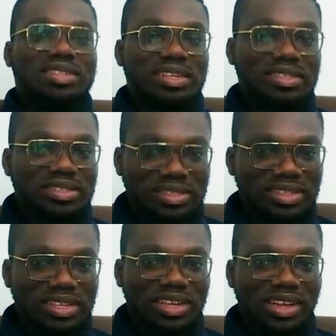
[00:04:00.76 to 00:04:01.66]
is
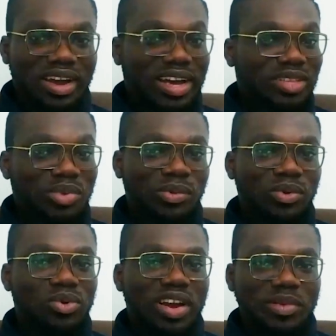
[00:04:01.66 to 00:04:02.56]
are the people
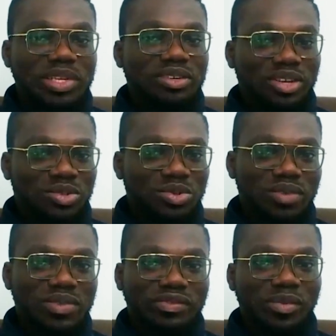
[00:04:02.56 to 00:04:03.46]
who have been in control of
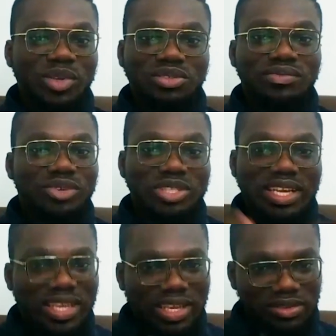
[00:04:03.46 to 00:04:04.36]
the information for
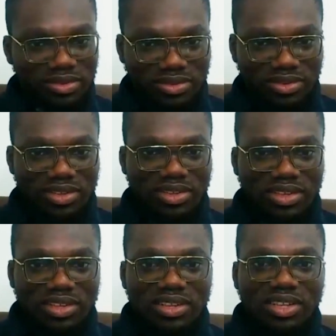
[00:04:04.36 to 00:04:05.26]
decades.
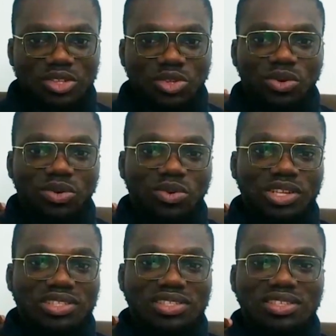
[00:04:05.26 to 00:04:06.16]
So
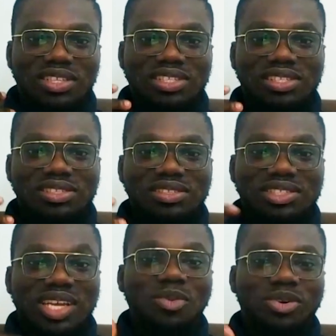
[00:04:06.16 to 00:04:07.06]
what this
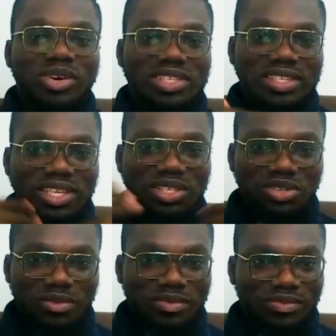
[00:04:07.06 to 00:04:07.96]
democratization
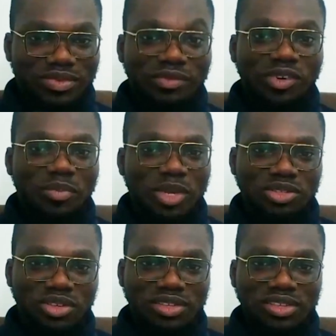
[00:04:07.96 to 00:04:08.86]
of
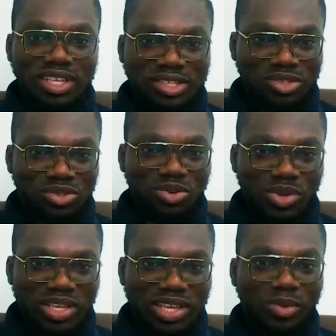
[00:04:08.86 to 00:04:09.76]
information is
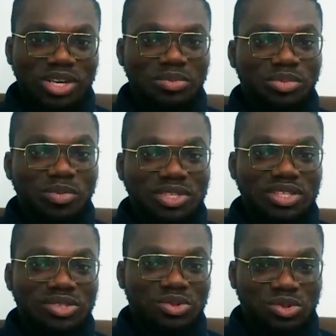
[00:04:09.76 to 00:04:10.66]
doing and what it
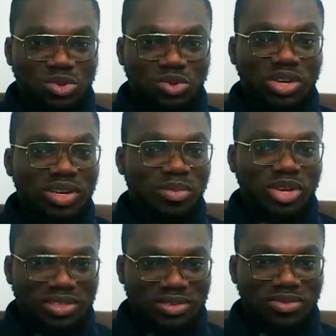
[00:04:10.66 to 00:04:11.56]
promises to do on a
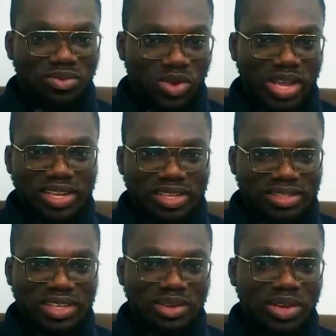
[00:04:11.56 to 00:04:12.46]
much wider
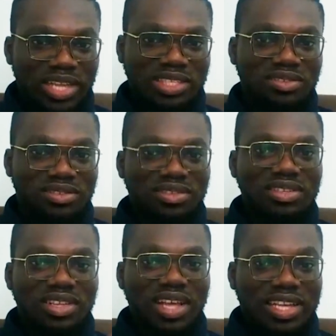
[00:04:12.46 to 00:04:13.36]
scale as
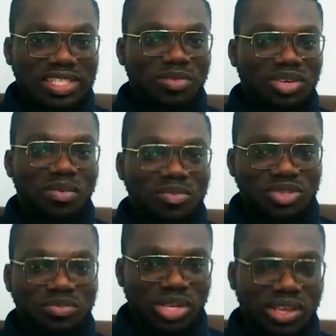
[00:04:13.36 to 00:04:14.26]
it becomes
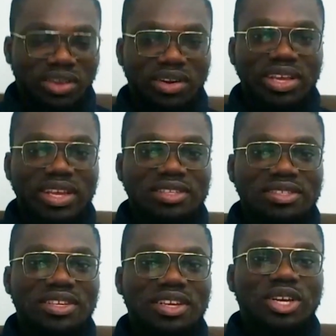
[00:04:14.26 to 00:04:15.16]
bigger is